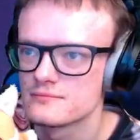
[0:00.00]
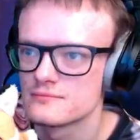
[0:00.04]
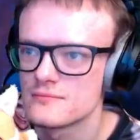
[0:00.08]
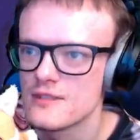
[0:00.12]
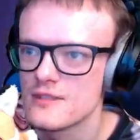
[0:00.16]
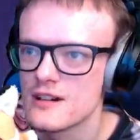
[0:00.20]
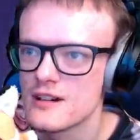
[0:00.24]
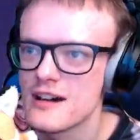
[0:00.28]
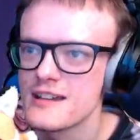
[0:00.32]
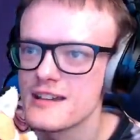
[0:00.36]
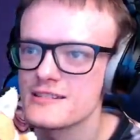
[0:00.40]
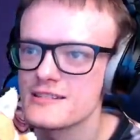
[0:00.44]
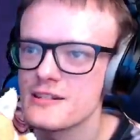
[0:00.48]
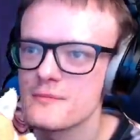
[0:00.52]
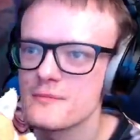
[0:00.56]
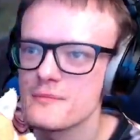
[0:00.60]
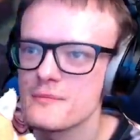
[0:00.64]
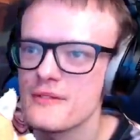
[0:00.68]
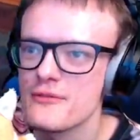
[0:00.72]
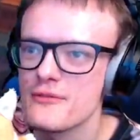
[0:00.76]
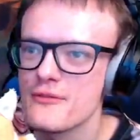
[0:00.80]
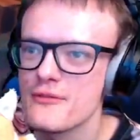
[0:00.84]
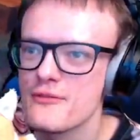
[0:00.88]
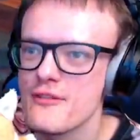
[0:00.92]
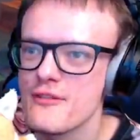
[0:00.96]
Oh, he's coming
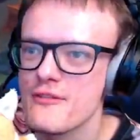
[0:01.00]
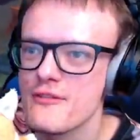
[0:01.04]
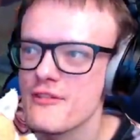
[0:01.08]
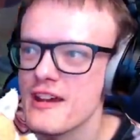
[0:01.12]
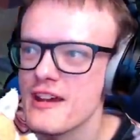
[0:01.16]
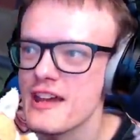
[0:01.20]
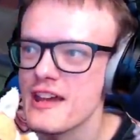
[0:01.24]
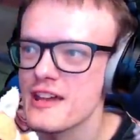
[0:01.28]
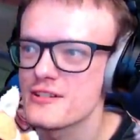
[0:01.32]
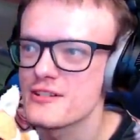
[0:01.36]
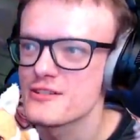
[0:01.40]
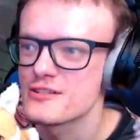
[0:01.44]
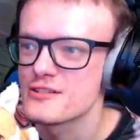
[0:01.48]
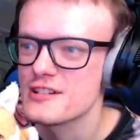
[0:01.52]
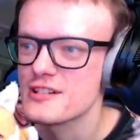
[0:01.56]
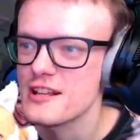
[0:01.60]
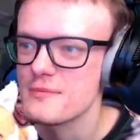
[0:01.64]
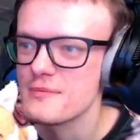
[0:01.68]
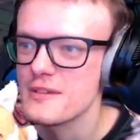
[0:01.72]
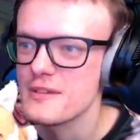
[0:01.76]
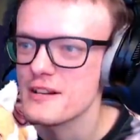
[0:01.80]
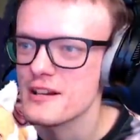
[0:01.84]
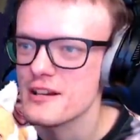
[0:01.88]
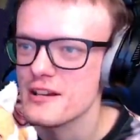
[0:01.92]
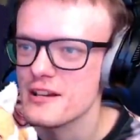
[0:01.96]
back for revenge. Leave
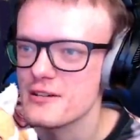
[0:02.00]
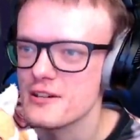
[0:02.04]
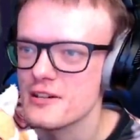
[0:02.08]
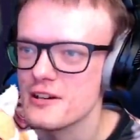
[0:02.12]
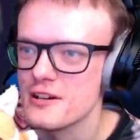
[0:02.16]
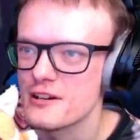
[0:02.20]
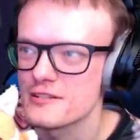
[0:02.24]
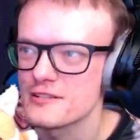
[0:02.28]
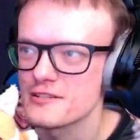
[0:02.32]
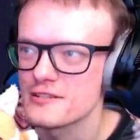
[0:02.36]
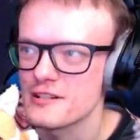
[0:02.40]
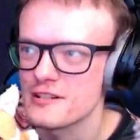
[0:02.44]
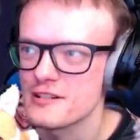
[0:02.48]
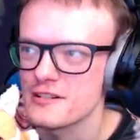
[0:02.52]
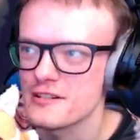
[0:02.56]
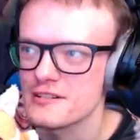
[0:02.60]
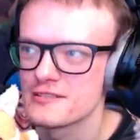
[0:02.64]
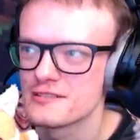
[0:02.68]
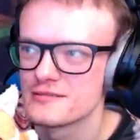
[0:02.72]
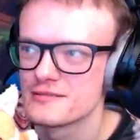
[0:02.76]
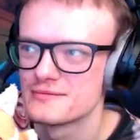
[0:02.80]
me alone, hot dog.